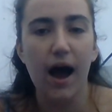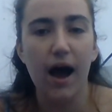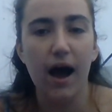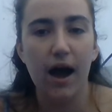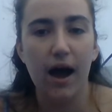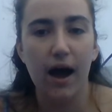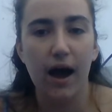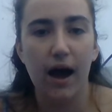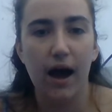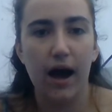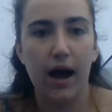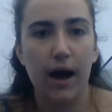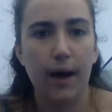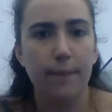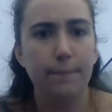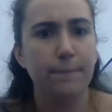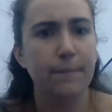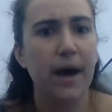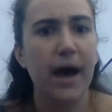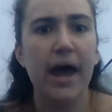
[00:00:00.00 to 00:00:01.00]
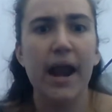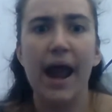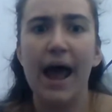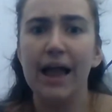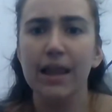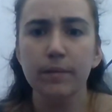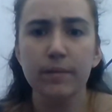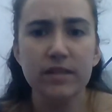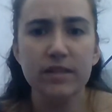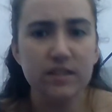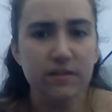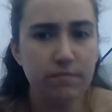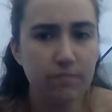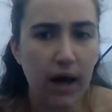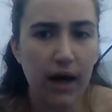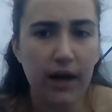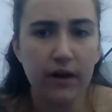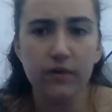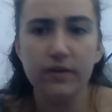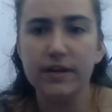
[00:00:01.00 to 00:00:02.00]
But elements of
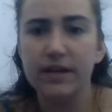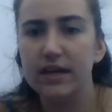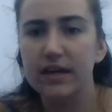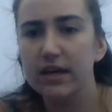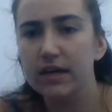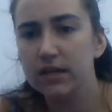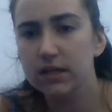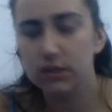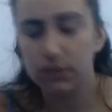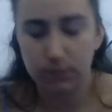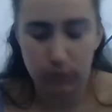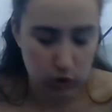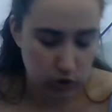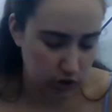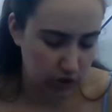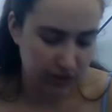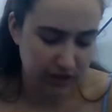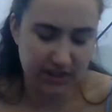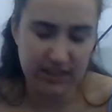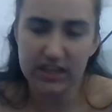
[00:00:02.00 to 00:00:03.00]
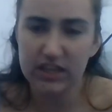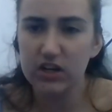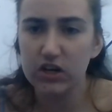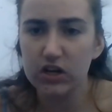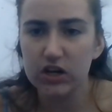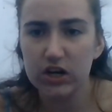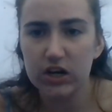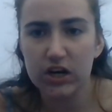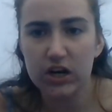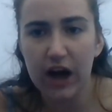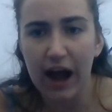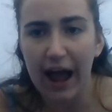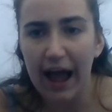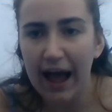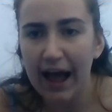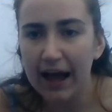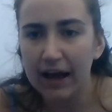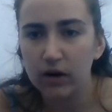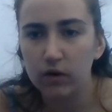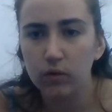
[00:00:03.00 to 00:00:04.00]
modern dance, musical theater,
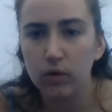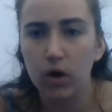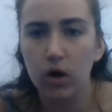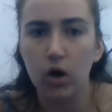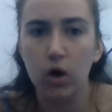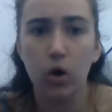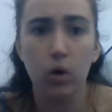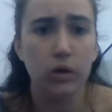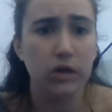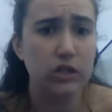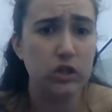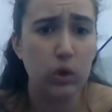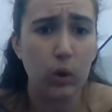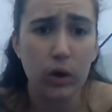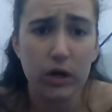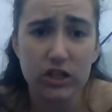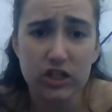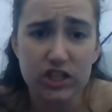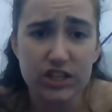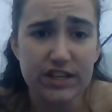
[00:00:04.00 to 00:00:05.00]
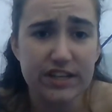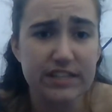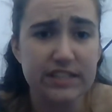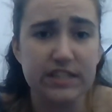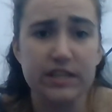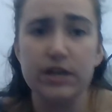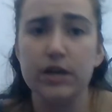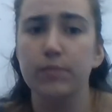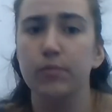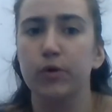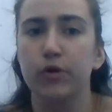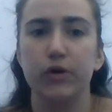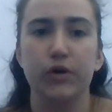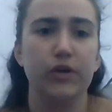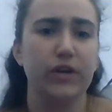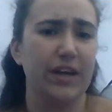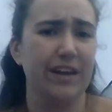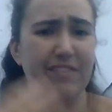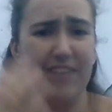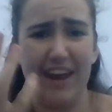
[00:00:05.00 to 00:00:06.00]
acro, contortionism, or
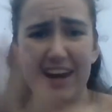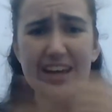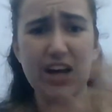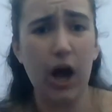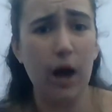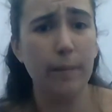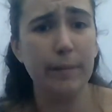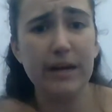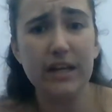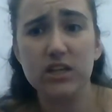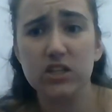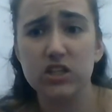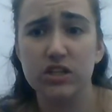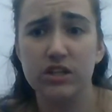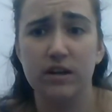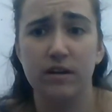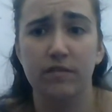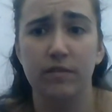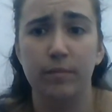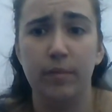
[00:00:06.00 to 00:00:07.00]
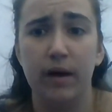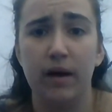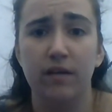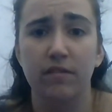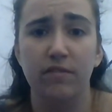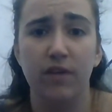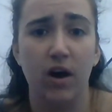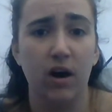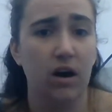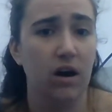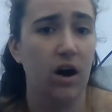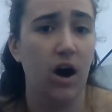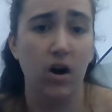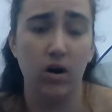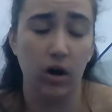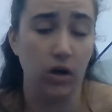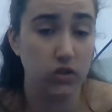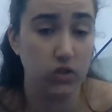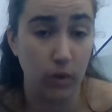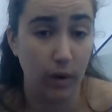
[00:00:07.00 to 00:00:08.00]
kind of any combination of above are
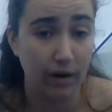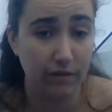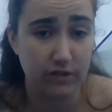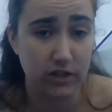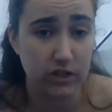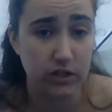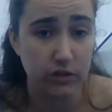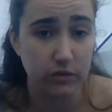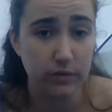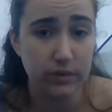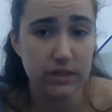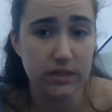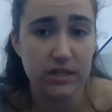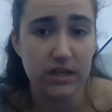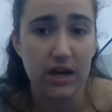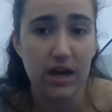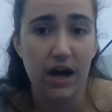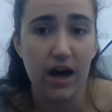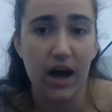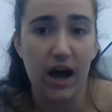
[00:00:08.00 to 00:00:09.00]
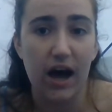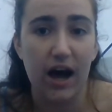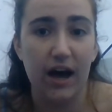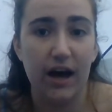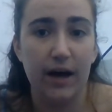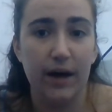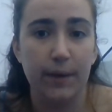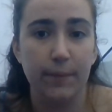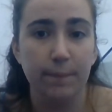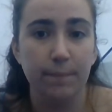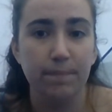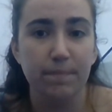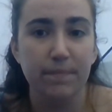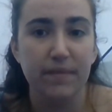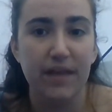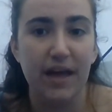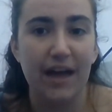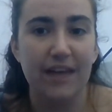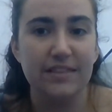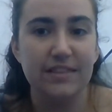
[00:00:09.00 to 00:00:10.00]
also often used.
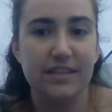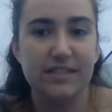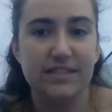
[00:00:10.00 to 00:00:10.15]
And these